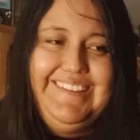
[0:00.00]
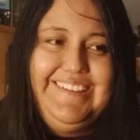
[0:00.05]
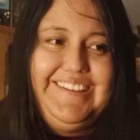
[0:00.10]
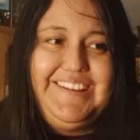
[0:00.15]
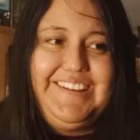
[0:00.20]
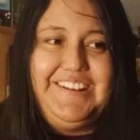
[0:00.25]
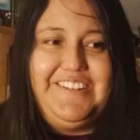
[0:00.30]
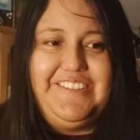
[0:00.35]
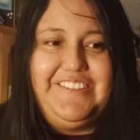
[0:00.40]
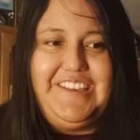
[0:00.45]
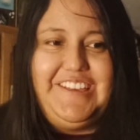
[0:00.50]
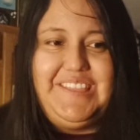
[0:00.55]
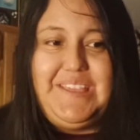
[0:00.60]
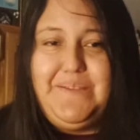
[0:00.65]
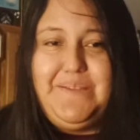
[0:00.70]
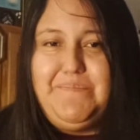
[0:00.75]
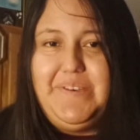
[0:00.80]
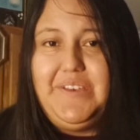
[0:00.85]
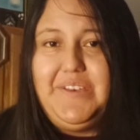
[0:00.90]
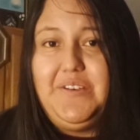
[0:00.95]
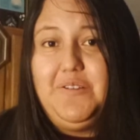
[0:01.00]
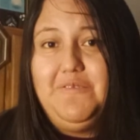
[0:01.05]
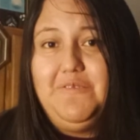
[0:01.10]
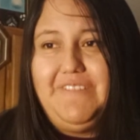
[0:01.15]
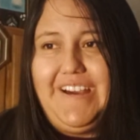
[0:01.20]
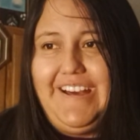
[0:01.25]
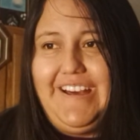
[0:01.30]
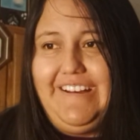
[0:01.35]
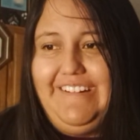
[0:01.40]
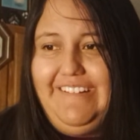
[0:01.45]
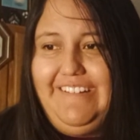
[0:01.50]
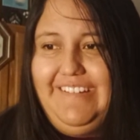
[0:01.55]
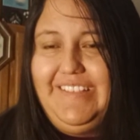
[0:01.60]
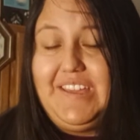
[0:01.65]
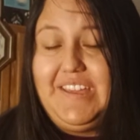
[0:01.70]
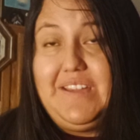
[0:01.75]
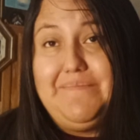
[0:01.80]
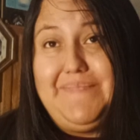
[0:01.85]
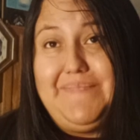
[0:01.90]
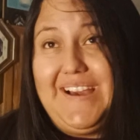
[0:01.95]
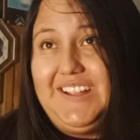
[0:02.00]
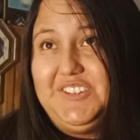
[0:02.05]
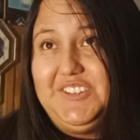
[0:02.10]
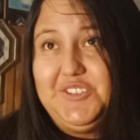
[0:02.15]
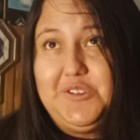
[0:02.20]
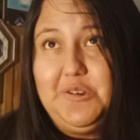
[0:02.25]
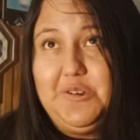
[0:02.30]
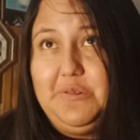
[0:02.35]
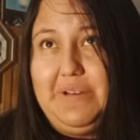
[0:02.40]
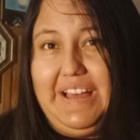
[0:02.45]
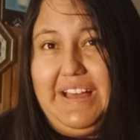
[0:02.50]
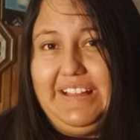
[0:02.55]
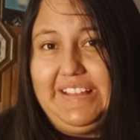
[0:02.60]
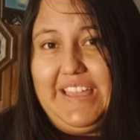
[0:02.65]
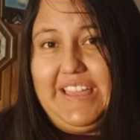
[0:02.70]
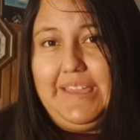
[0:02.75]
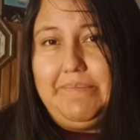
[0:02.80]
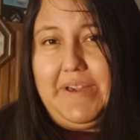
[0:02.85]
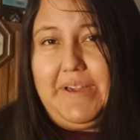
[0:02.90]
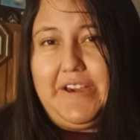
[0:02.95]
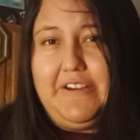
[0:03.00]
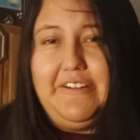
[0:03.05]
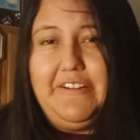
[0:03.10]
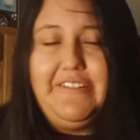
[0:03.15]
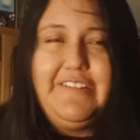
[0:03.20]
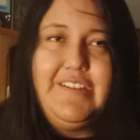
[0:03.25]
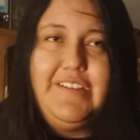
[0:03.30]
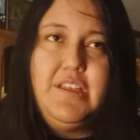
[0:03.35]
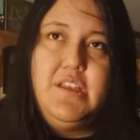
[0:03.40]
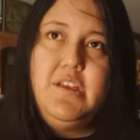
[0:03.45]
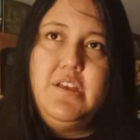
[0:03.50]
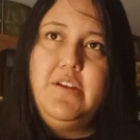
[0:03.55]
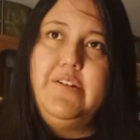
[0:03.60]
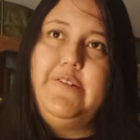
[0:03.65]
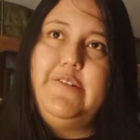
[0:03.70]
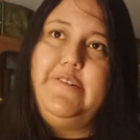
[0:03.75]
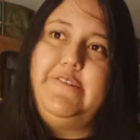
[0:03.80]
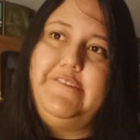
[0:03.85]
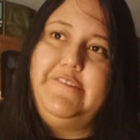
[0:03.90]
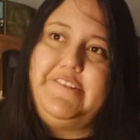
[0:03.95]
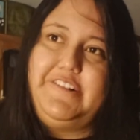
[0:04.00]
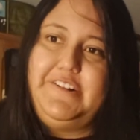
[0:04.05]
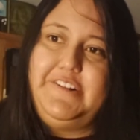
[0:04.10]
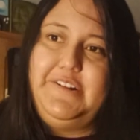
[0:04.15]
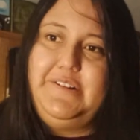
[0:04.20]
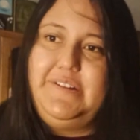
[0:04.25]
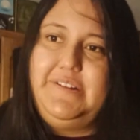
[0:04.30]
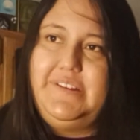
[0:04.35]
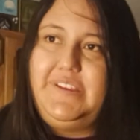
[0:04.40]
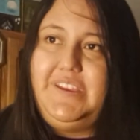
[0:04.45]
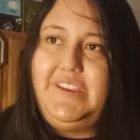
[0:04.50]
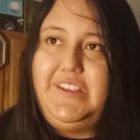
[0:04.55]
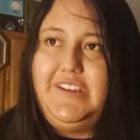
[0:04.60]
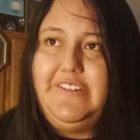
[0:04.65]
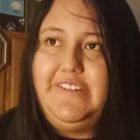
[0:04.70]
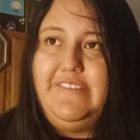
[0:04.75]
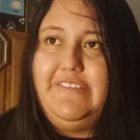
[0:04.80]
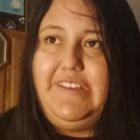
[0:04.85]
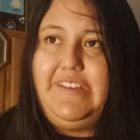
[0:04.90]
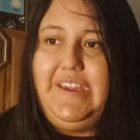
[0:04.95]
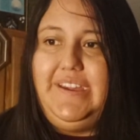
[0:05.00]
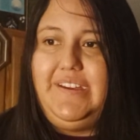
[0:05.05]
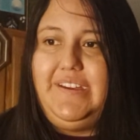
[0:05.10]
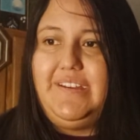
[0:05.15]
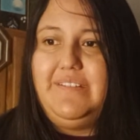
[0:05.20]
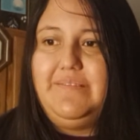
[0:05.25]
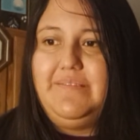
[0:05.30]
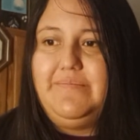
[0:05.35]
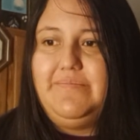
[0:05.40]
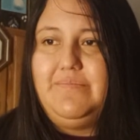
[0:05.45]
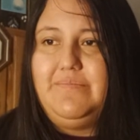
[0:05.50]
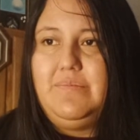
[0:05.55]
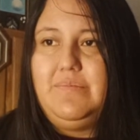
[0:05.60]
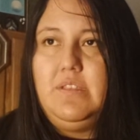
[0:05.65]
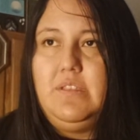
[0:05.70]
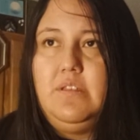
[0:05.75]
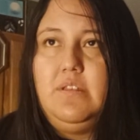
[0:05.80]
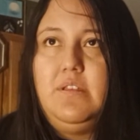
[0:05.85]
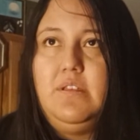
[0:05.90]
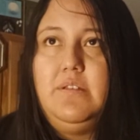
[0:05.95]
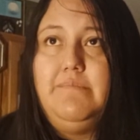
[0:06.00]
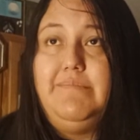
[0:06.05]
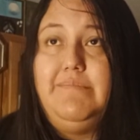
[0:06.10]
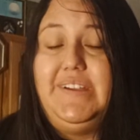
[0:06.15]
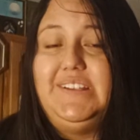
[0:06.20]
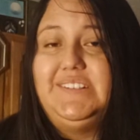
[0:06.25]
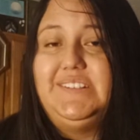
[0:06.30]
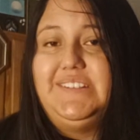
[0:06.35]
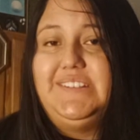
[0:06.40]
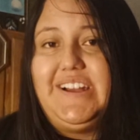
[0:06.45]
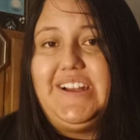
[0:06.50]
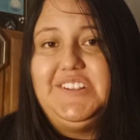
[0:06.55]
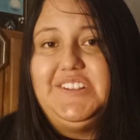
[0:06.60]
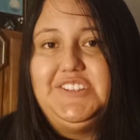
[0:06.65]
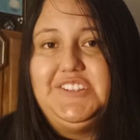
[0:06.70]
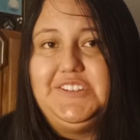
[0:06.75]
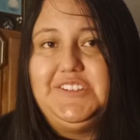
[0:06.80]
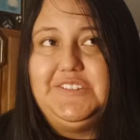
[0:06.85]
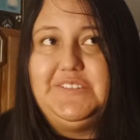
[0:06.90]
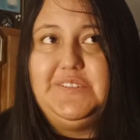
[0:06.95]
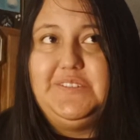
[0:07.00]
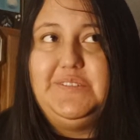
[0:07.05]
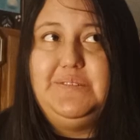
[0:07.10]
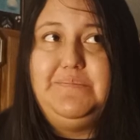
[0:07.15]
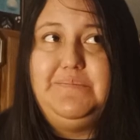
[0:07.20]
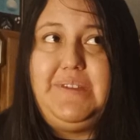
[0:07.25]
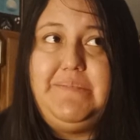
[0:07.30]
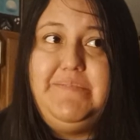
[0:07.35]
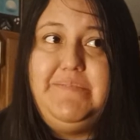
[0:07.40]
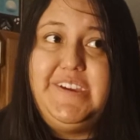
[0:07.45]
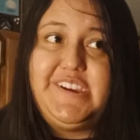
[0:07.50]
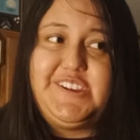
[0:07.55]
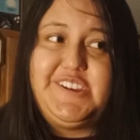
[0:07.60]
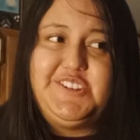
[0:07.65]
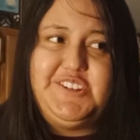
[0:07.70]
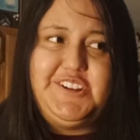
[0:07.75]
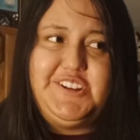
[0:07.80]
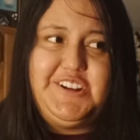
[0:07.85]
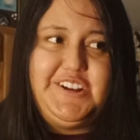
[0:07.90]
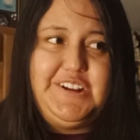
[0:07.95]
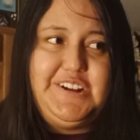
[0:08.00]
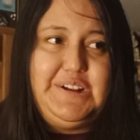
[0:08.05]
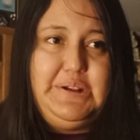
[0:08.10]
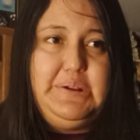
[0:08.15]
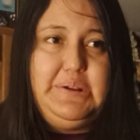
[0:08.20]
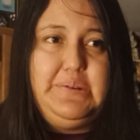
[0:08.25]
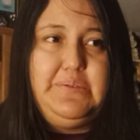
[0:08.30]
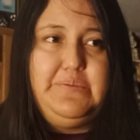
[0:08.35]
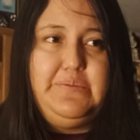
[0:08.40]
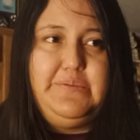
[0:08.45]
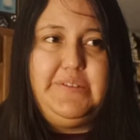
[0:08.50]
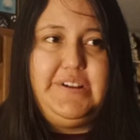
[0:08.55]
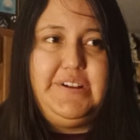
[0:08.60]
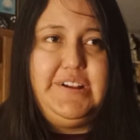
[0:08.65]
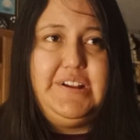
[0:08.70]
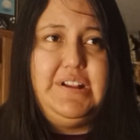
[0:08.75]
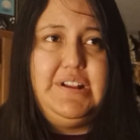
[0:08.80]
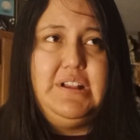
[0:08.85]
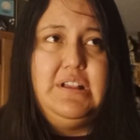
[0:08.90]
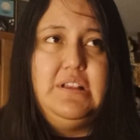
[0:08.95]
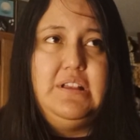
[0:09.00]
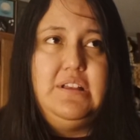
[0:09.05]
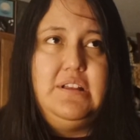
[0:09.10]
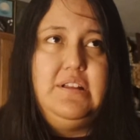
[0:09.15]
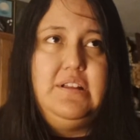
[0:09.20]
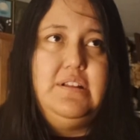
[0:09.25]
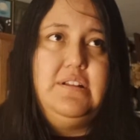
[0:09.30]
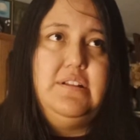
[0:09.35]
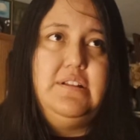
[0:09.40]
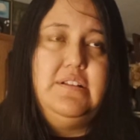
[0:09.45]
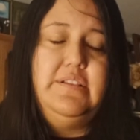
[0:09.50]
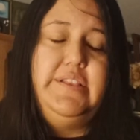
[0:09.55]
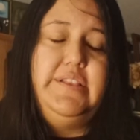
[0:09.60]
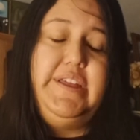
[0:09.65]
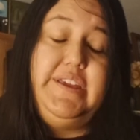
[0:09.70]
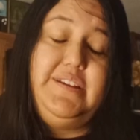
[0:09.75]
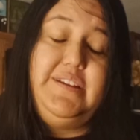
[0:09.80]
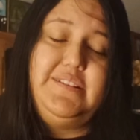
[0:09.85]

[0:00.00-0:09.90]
you know, like they built a well, like a magical well came out. Or, you know, like my statue, my picture were like